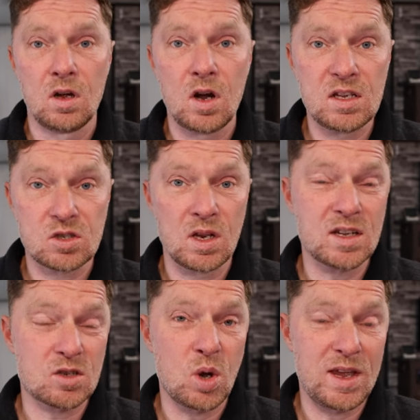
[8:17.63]
All right, so
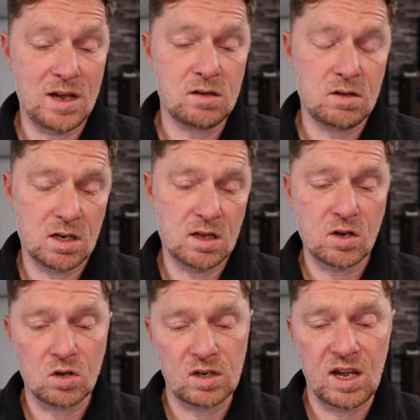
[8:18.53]
let's go ahead and
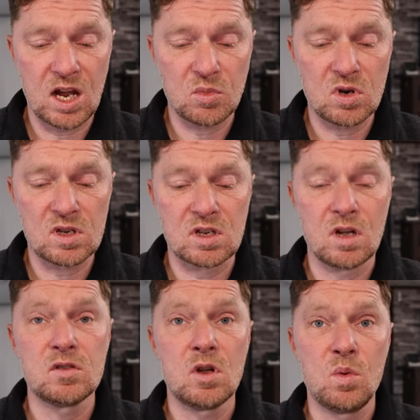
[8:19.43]
click on the camera
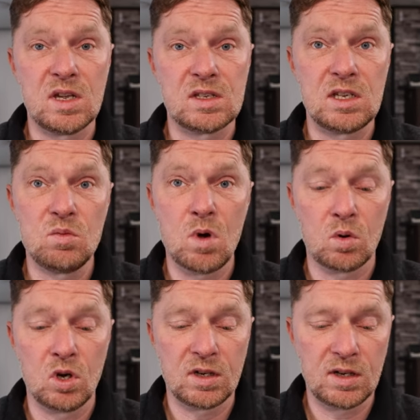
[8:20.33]
itself so we can see what
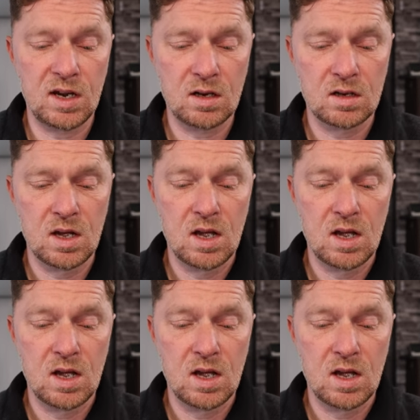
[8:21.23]
we're looking at.